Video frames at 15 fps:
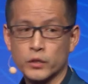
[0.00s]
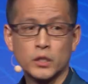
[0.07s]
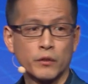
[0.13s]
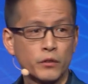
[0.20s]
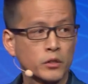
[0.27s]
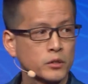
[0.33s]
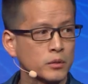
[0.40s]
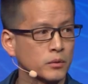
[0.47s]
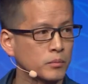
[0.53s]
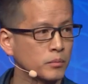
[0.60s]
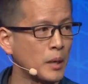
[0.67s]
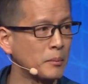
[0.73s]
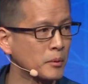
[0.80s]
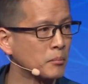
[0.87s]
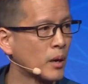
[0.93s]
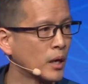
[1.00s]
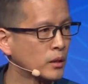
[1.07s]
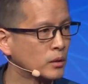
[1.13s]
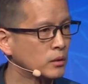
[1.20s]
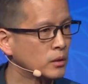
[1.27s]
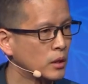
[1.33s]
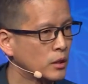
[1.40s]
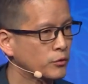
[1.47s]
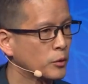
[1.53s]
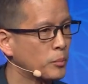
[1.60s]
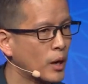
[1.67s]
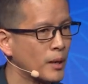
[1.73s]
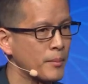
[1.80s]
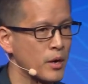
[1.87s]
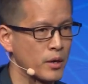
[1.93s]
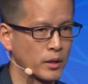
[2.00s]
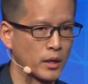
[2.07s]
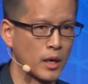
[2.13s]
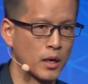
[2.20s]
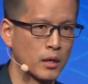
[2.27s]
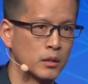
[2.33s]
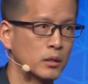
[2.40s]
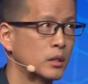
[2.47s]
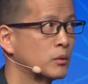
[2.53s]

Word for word: service payment model for primary care,